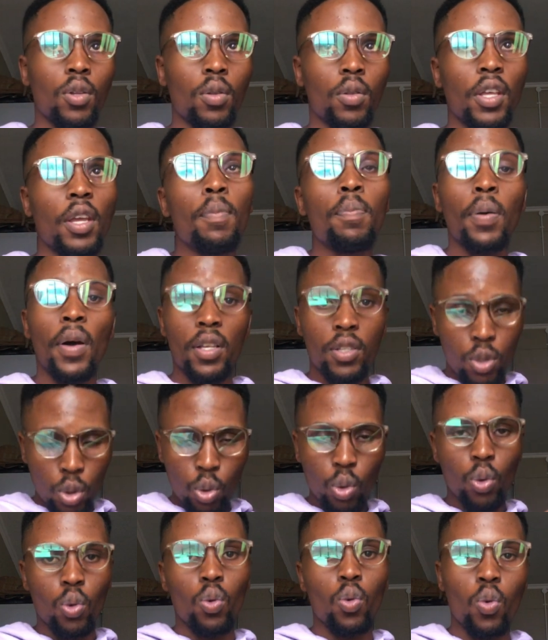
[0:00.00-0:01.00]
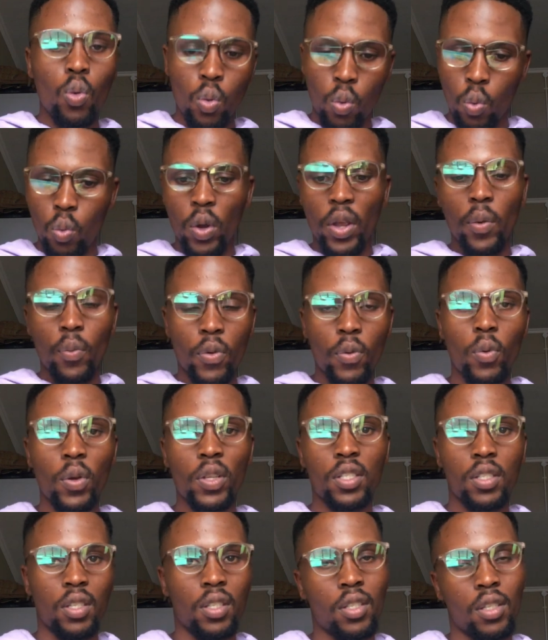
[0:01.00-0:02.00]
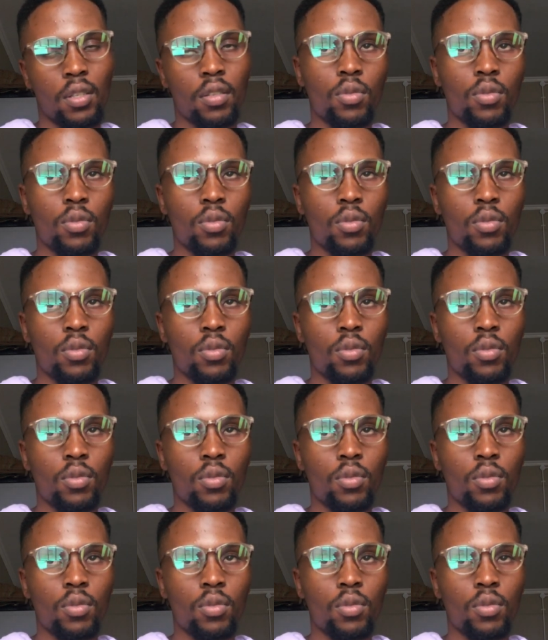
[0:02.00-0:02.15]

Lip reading: They pass through where we were sitting.